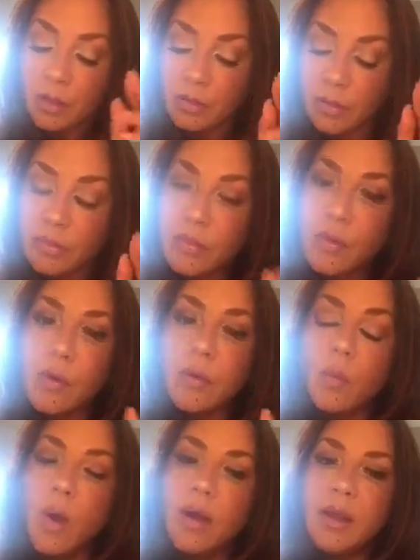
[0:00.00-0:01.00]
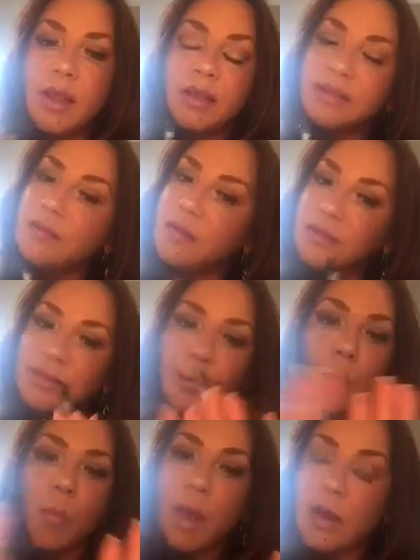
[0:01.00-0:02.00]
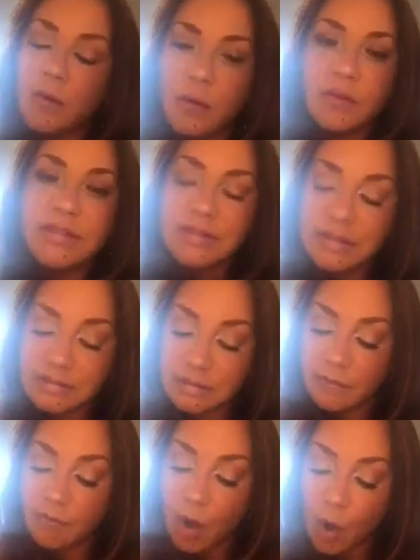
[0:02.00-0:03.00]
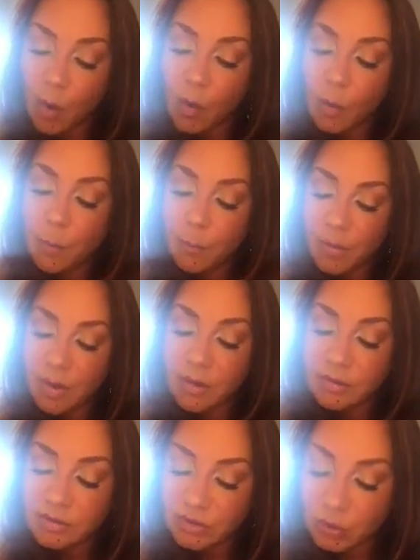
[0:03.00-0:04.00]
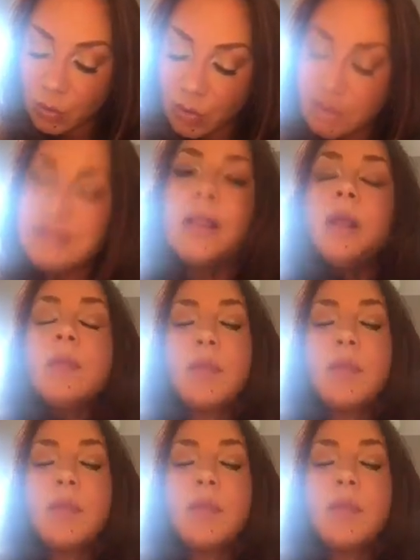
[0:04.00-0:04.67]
The third one is this micro season of open doors